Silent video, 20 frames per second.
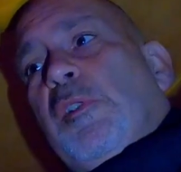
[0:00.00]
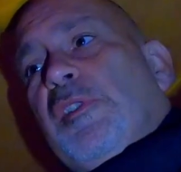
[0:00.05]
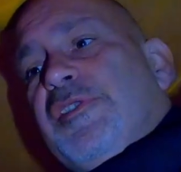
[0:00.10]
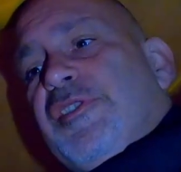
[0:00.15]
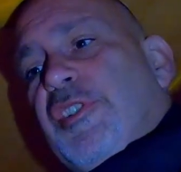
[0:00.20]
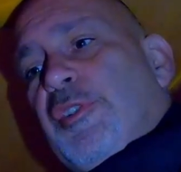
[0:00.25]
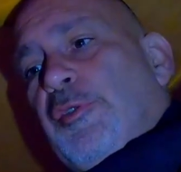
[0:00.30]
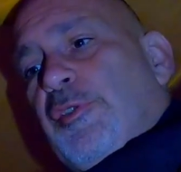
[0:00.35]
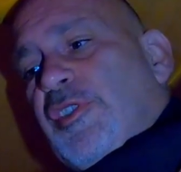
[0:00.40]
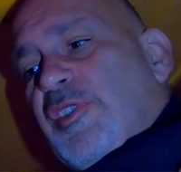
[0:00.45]
we'll
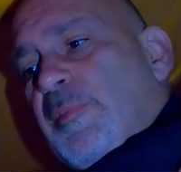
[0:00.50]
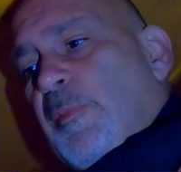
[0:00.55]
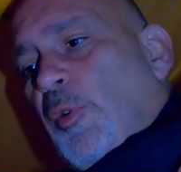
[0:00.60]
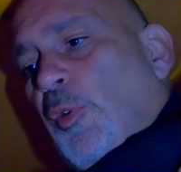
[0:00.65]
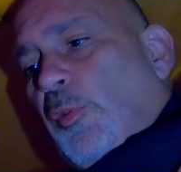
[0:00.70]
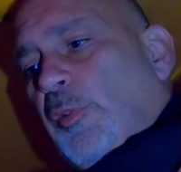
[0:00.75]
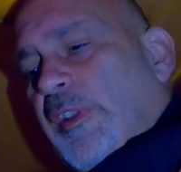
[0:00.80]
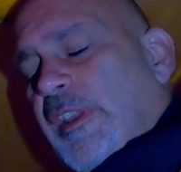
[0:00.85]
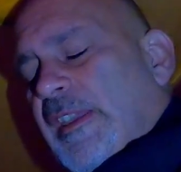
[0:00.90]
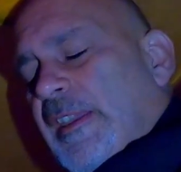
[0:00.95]
do this
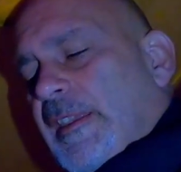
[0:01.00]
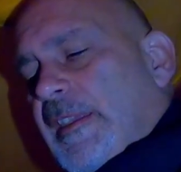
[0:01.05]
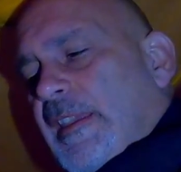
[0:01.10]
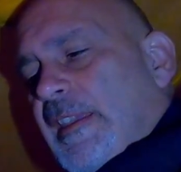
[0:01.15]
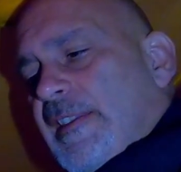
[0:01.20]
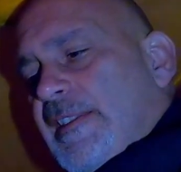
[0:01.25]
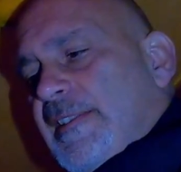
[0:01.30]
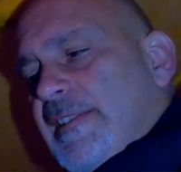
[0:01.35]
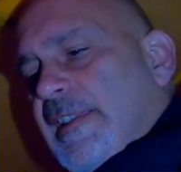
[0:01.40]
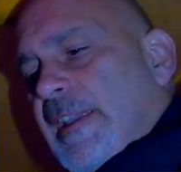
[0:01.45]
morning
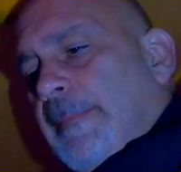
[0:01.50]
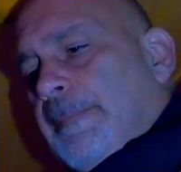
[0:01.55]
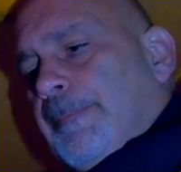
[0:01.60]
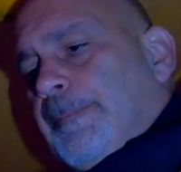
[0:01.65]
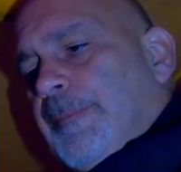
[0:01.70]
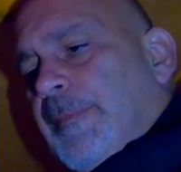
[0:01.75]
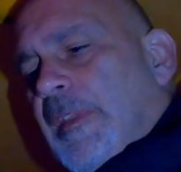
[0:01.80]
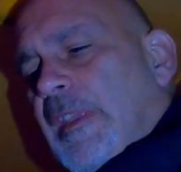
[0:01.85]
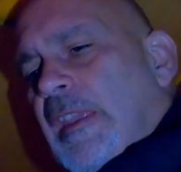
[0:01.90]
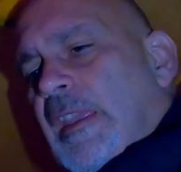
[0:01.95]
is
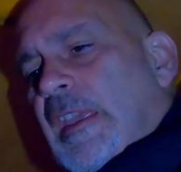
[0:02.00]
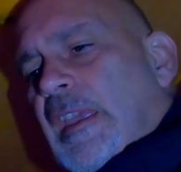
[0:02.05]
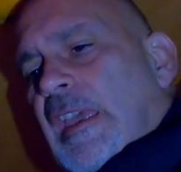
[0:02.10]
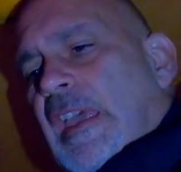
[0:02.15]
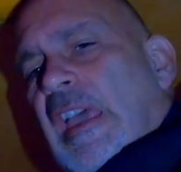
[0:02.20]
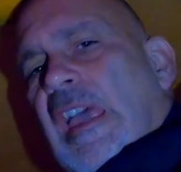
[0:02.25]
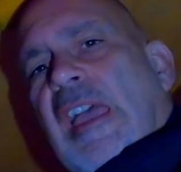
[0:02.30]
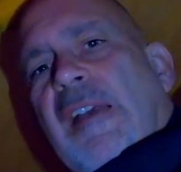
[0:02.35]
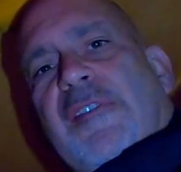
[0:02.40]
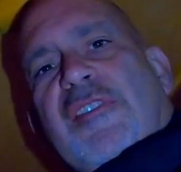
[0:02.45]

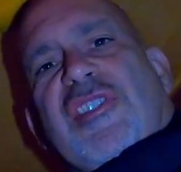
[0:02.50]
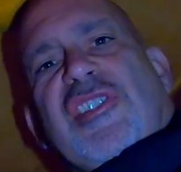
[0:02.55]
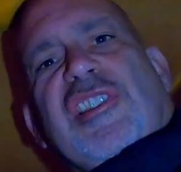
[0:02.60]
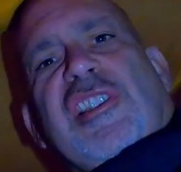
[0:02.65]
have a